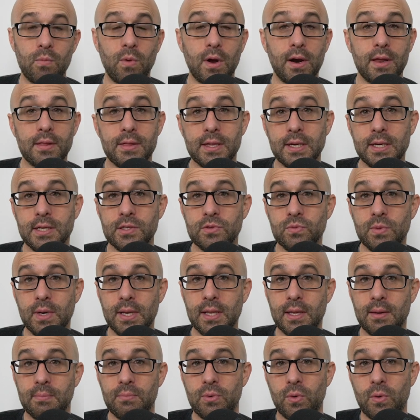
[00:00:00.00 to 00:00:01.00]
And what I think is
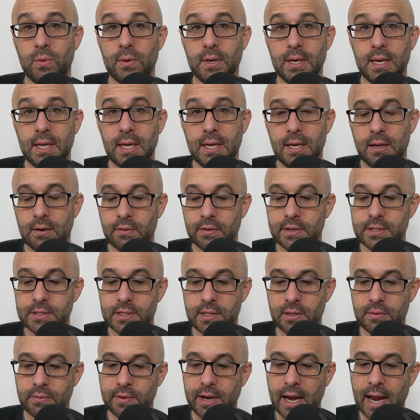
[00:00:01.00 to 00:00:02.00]
really important here
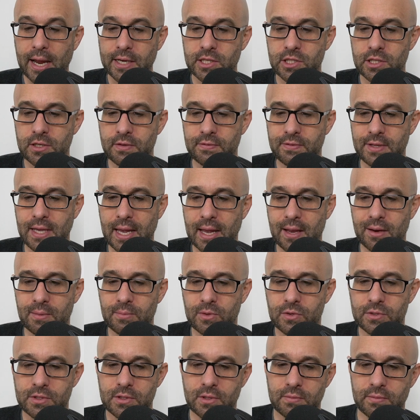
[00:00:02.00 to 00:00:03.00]
is the reaction of the
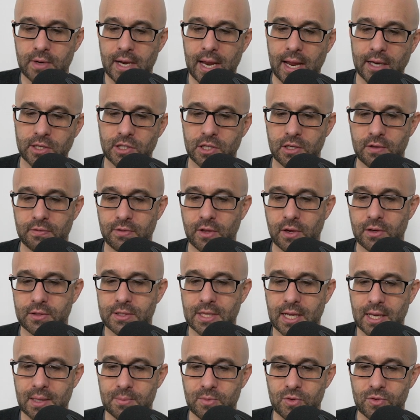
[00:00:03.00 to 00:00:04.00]
animals, the reaction of
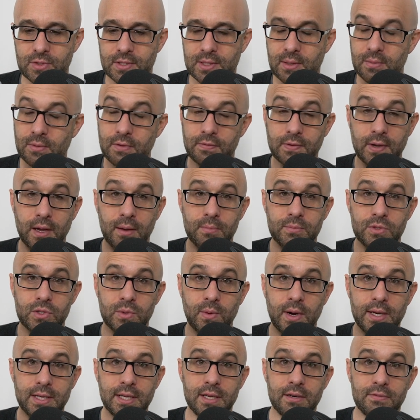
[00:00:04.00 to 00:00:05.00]
those animals that we've come
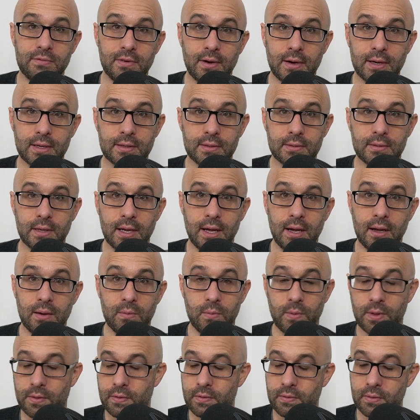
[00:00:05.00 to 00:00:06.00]
to identify
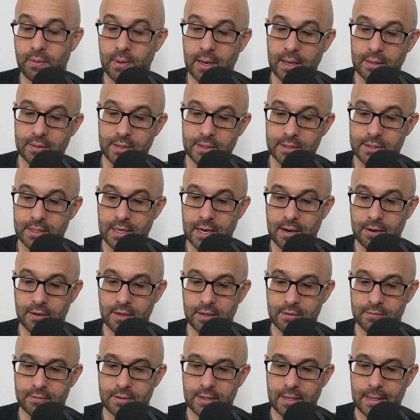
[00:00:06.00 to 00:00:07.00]
with throughout this
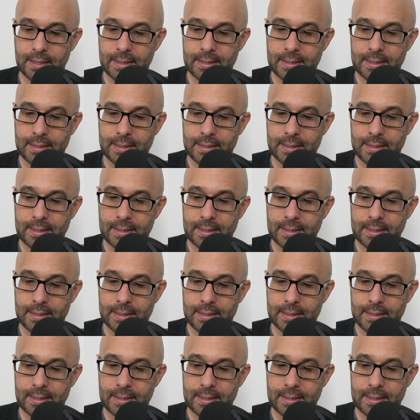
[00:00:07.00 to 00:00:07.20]
narrative.